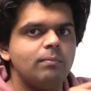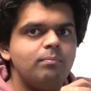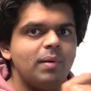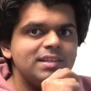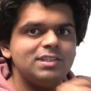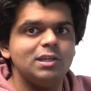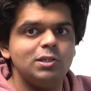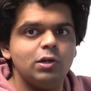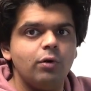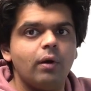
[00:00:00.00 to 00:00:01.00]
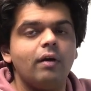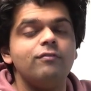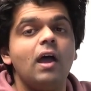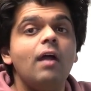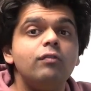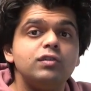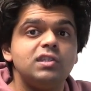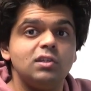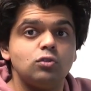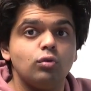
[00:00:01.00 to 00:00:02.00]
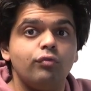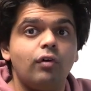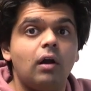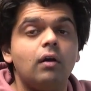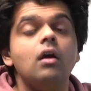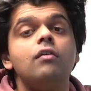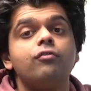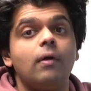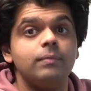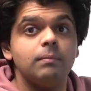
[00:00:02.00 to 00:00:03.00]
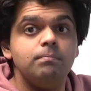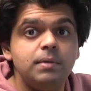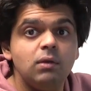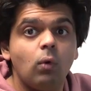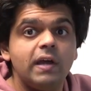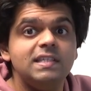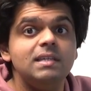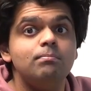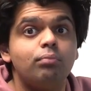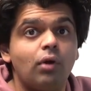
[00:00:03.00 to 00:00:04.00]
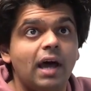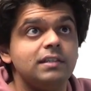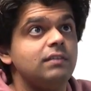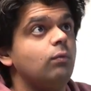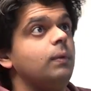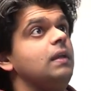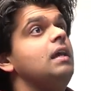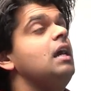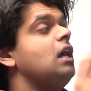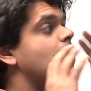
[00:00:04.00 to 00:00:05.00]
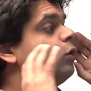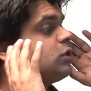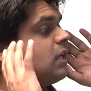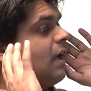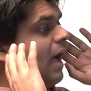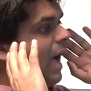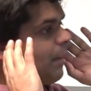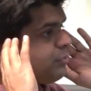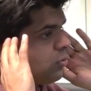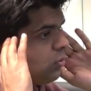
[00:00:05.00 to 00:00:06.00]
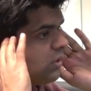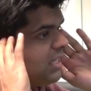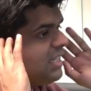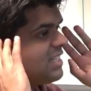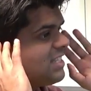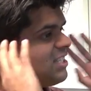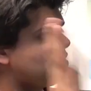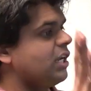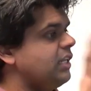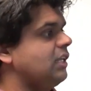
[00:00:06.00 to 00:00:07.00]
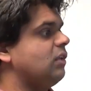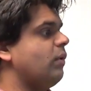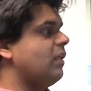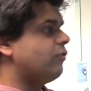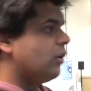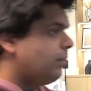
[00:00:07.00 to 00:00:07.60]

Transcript: the best interior I've ever seen so far from the BYD brand, everybody. It looks absolutely stunning the way they've gone